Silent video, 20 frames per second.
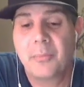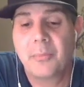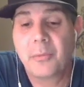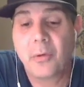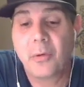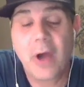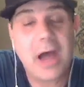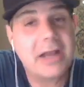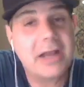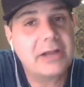
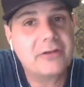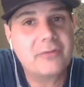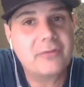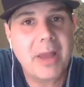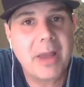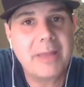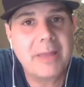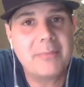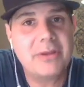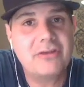The
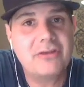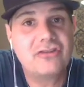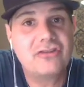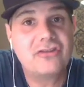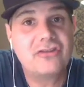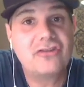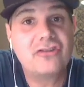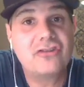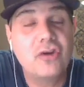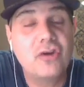products might
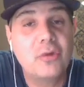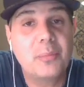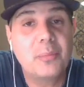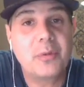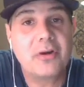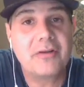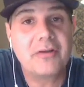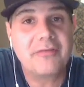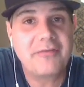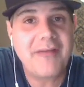be
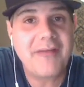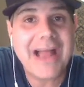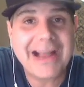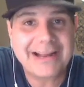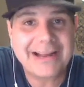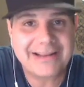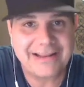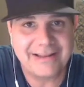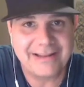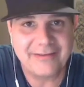super
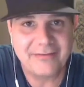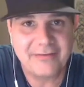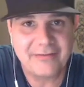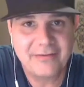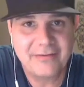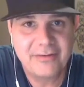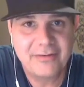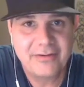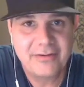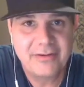
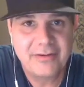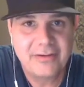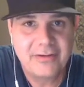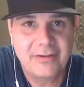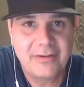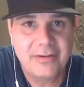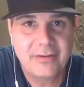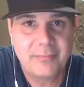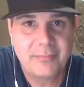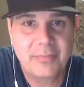effective,
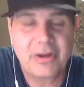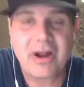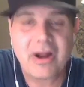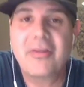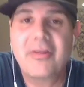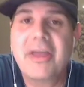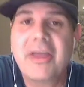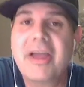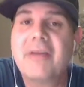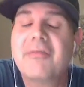
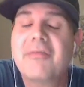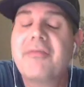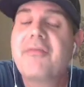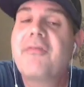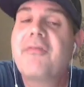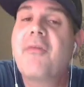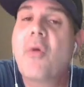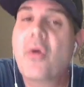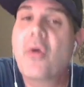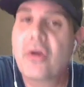but are they
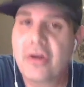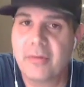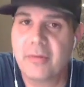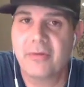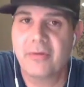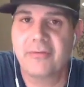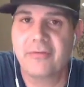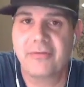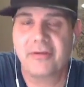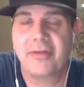
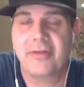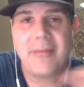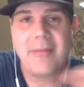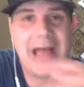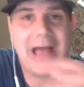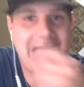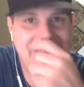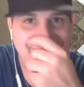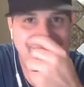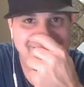affordable for
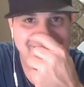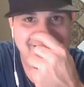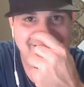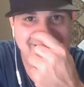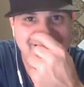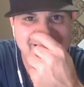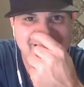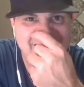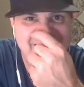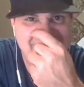the
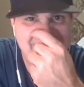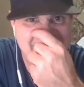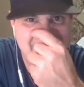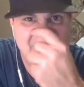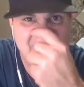masses?